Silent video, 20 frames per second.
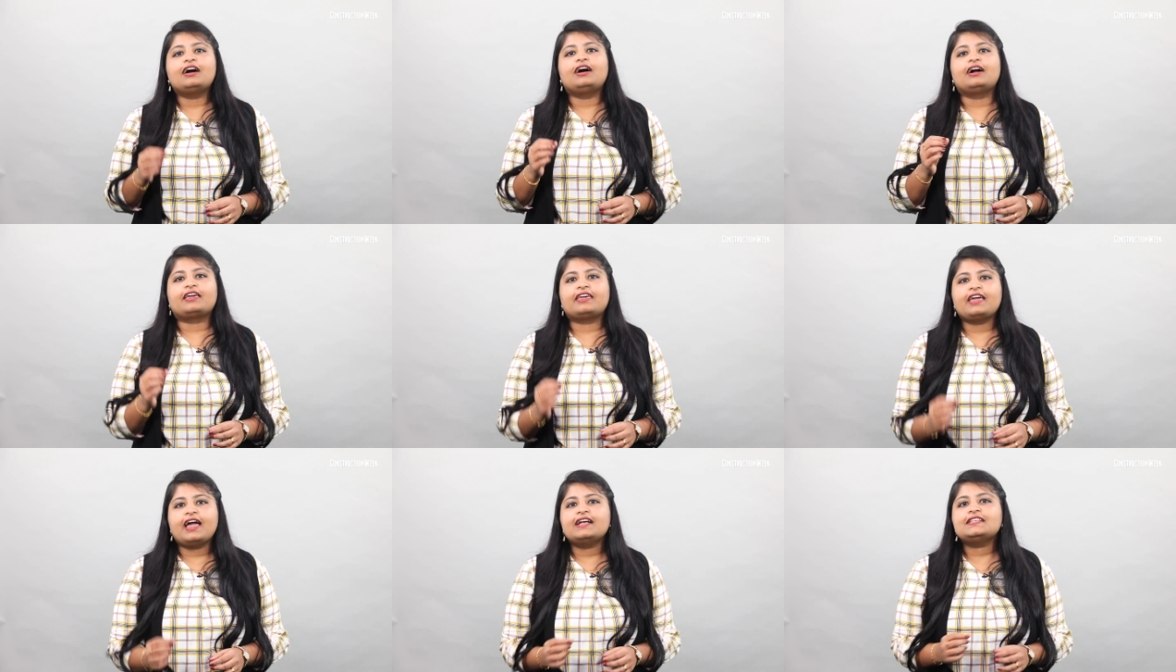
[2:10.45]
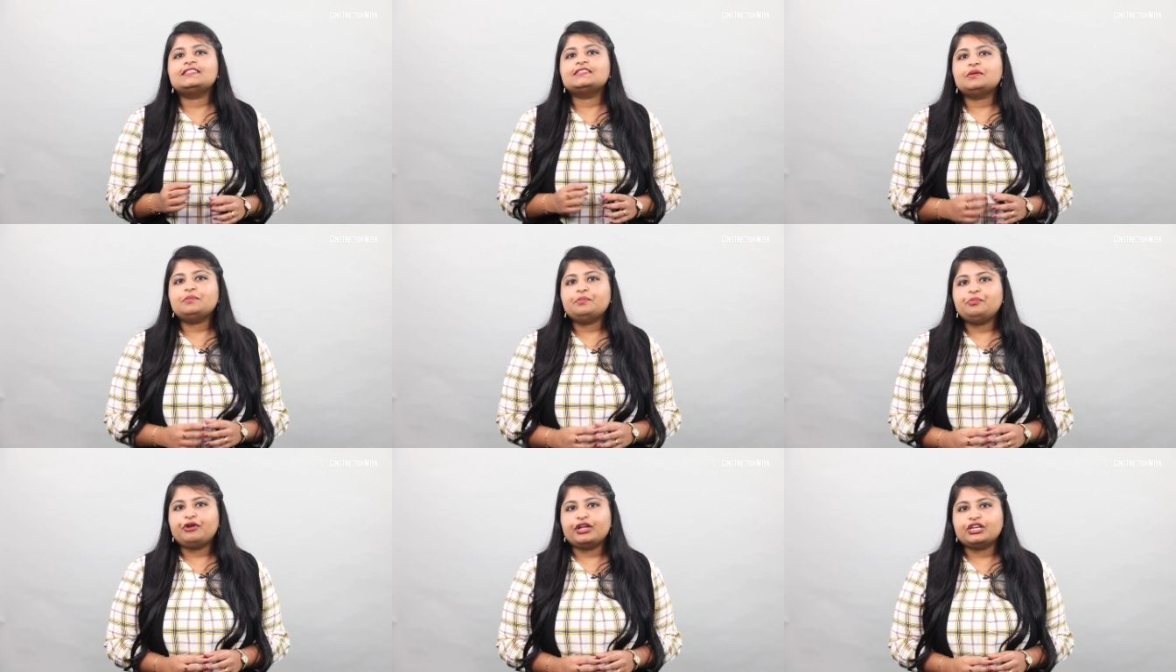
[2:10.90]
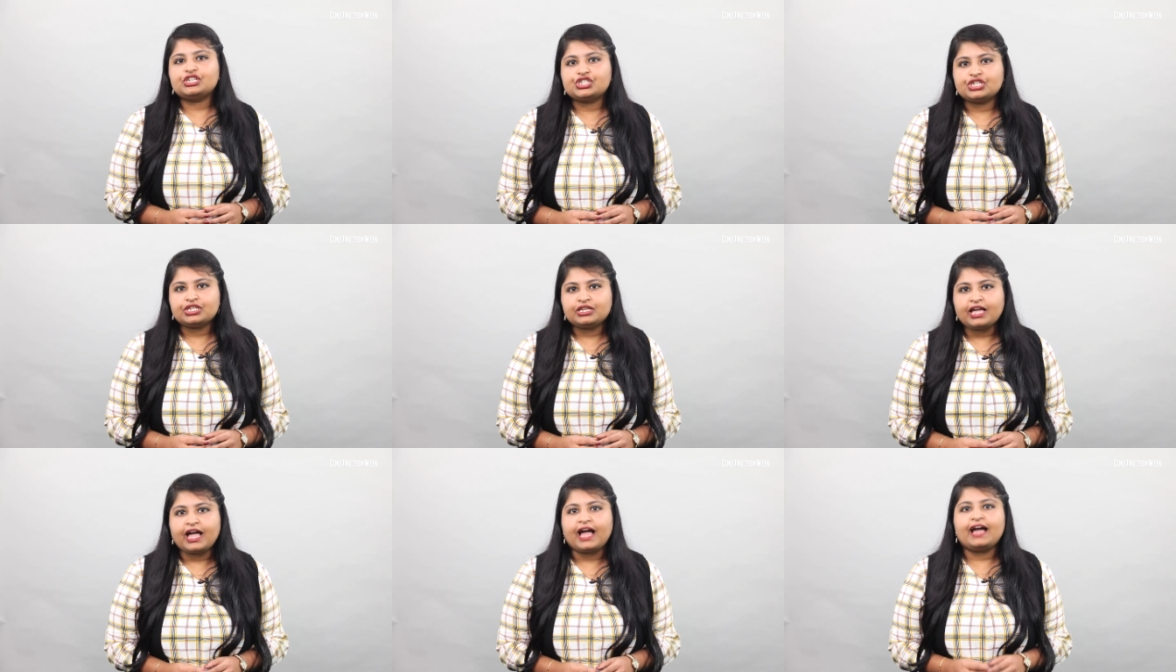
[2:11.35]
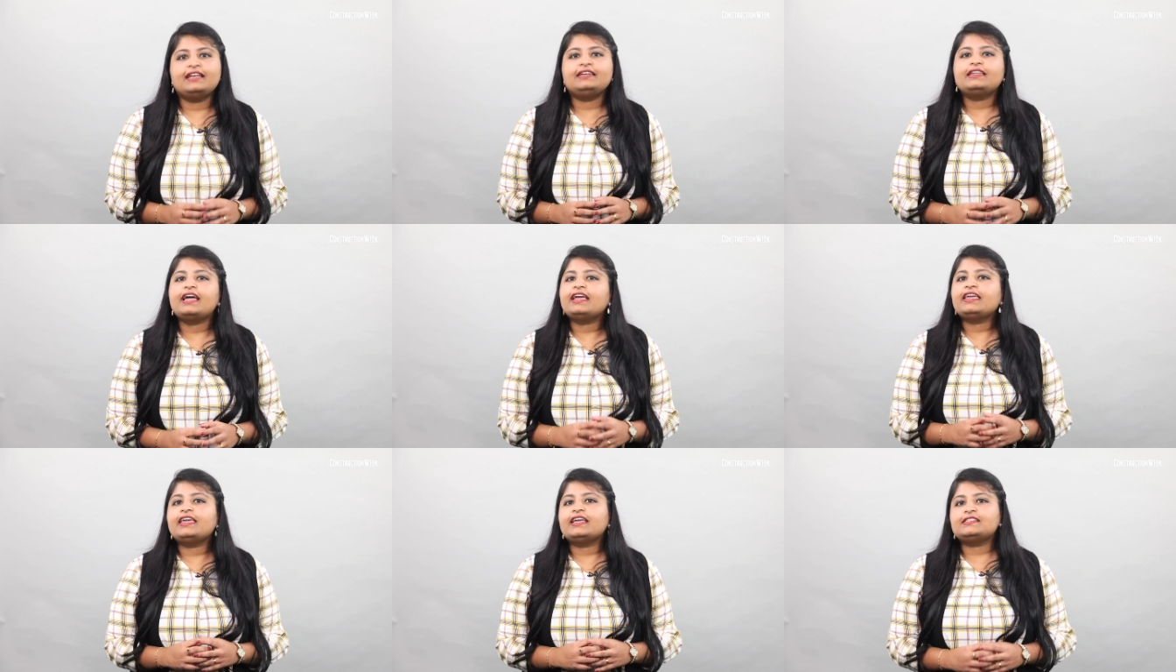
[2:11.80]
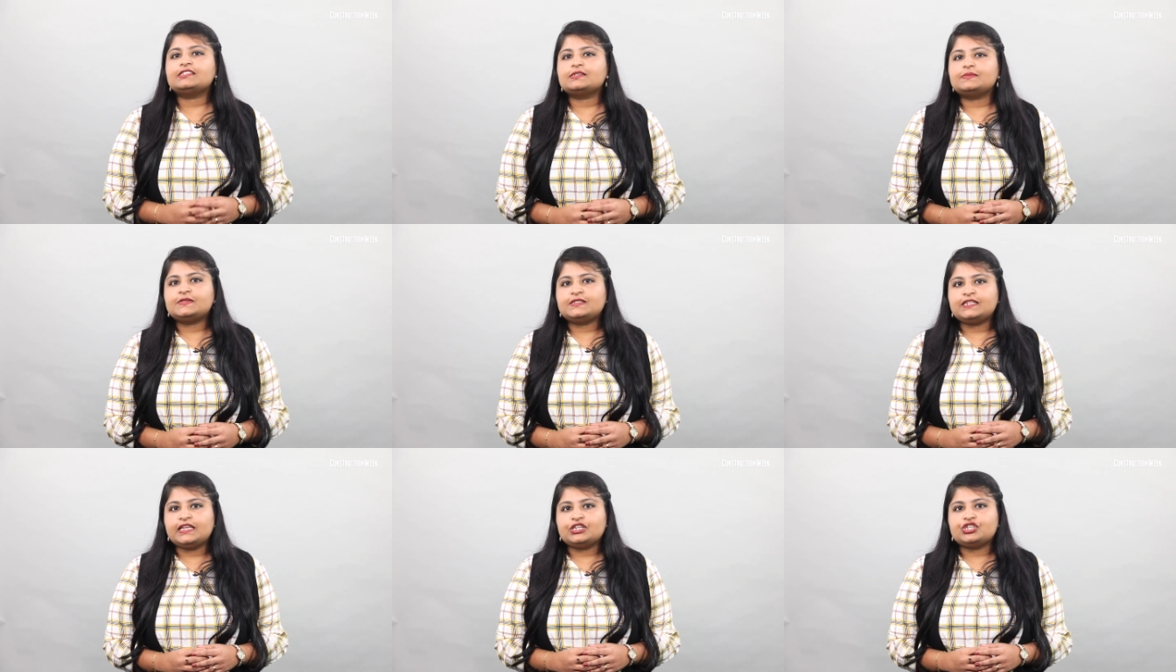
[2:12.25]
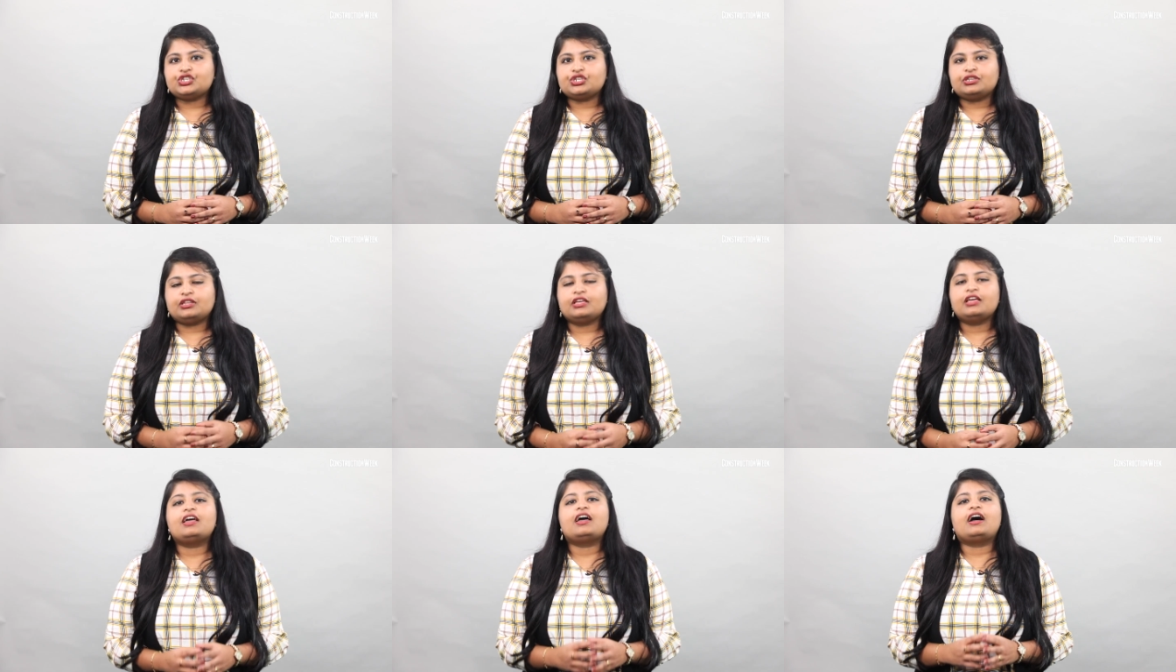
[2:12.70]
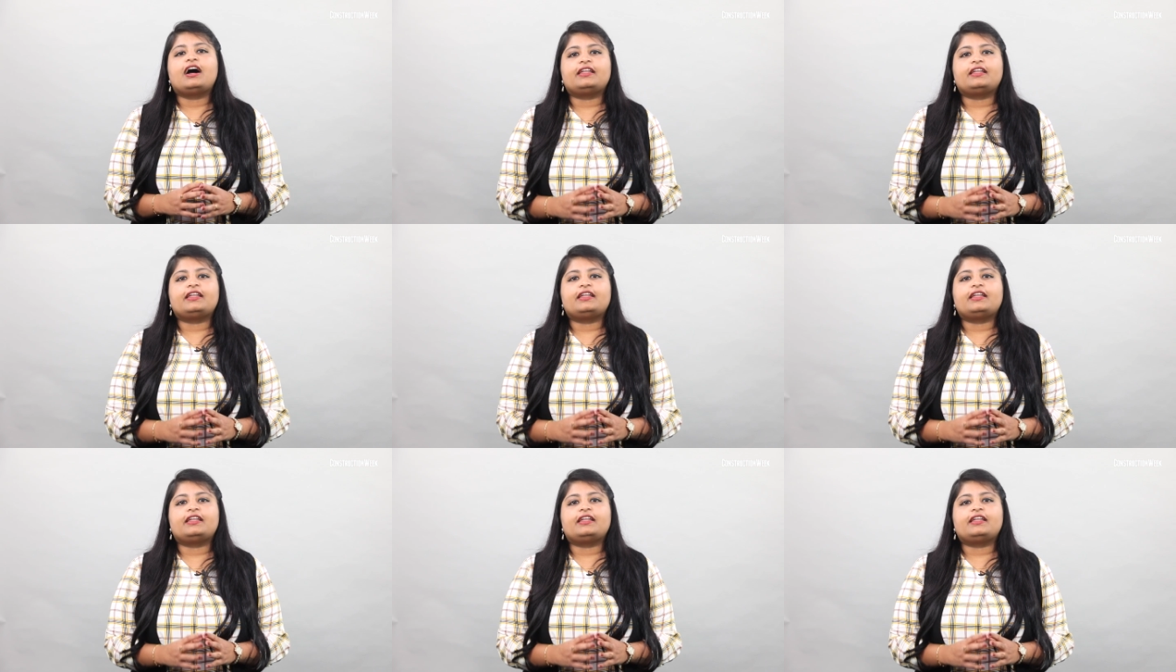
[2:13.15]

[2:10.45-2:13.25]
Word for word: a gas compression and tankage substation,